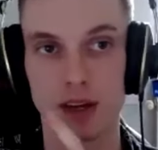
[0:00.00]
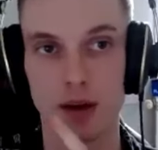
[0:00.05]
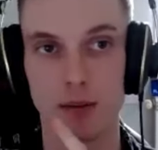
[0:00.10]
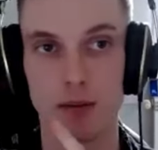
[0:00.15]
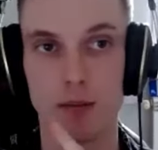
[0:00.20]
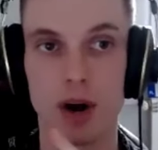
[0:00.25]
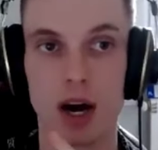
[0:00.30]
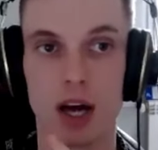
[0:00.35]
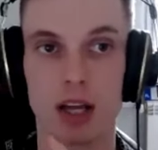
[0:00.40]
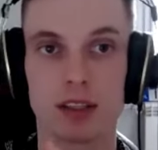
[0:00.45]

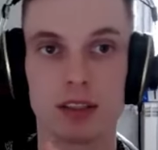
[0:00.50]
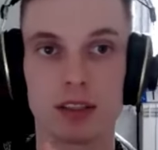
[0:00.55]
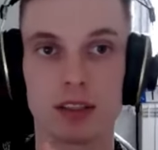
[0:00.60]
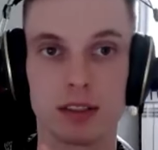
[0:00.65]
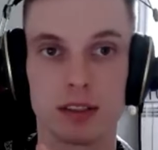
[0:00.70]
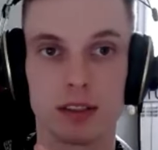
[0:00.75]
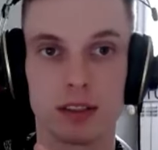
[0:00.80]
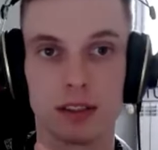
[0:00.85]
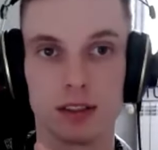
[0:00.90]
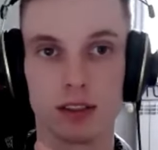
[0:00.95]
but
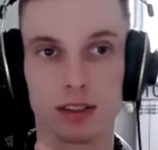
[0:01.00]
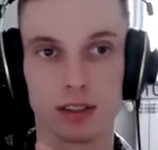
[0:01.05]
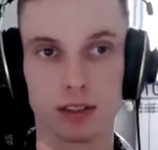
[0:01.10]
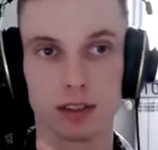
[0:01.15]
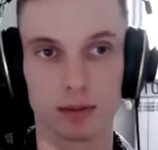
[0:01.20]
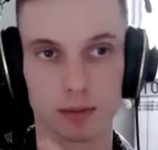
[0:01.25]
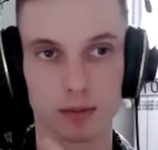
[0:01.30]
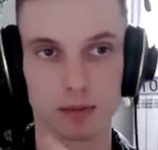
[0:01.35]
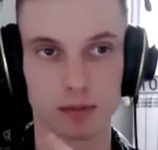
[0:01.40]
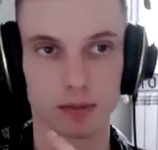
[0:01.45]

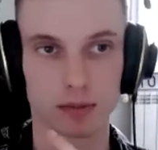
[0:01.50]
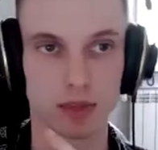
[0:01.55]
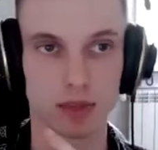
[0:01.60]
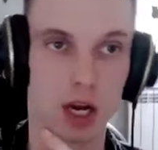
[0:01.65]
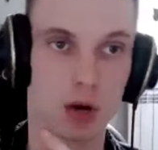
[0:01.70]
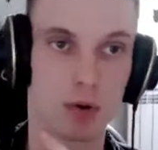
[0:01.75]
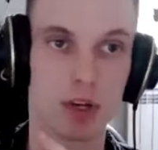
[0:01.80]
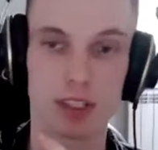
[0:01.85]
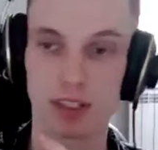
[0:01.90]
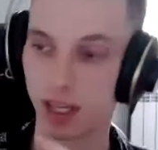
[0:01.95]

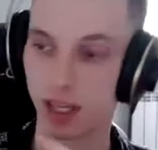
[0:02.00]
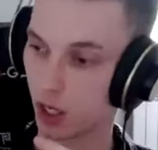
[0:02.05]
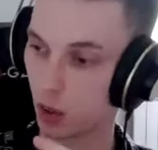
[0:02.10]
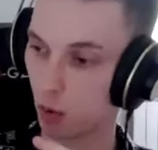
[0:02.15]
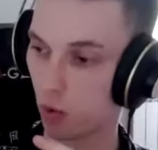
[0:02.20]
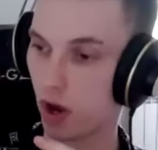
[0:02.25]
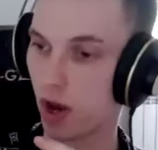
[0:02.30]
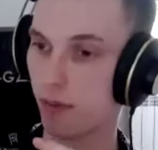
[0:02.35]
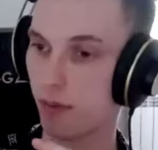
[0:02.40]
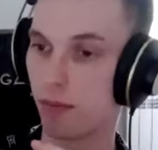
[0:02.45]
there is the
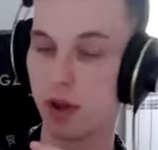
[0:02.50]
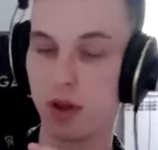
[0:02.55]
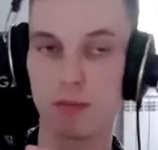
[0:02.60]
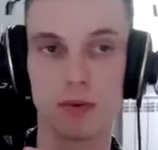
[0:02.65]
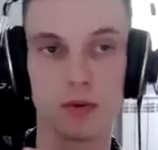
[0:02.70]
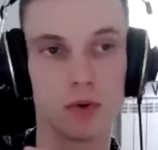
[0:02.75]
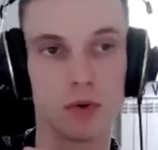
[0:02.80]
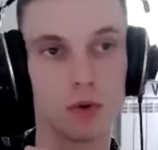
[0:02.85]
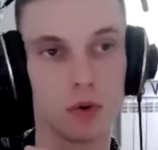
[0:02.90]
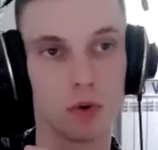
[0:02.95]
queer
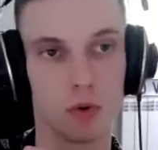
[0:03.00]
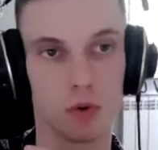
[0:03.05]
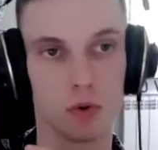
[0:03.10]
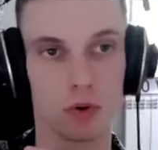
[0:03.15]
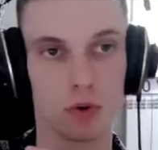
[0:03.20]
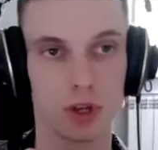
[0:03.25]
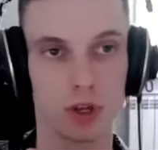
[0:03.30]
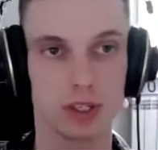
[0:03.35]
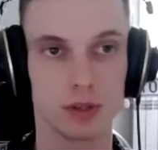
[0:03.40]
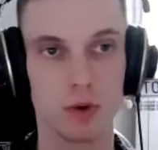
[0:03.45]
people who
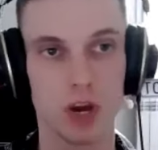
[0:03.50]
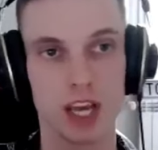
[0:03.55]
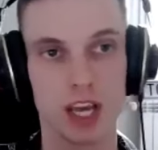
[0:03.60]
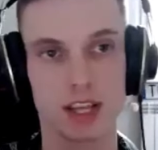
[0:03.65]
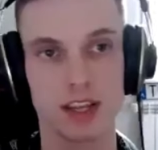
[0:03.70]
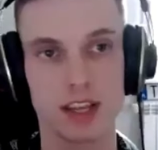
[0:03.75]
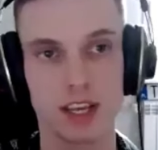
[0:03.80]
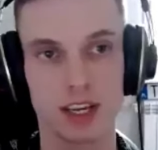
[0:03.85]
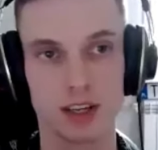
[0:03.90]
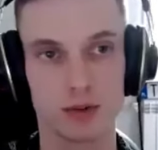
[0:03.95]
is
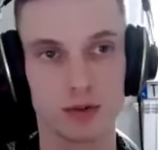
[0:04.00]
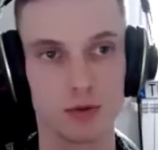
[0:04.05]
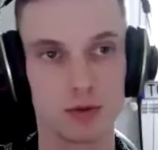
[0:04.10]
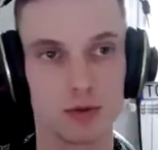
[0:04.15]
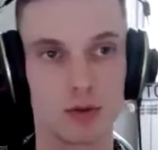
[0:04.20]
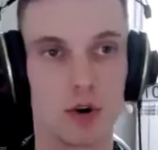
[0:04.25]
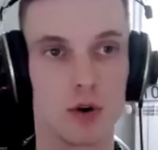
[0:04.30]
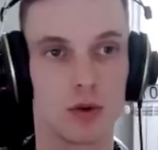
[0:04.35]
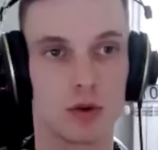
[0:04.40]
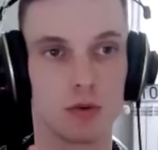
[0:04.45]
waiting to
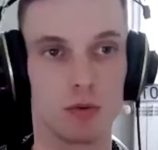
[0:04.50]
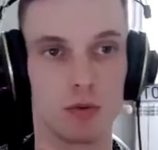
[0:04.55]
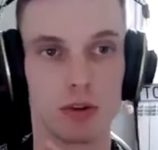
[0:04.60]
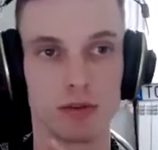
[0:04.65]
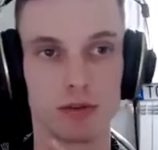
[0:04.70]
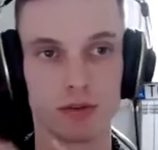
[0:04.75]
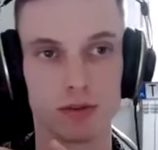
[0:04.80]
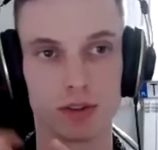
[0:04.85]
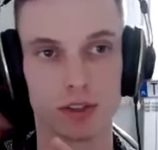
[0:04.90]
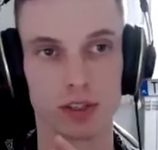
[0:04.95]
talk with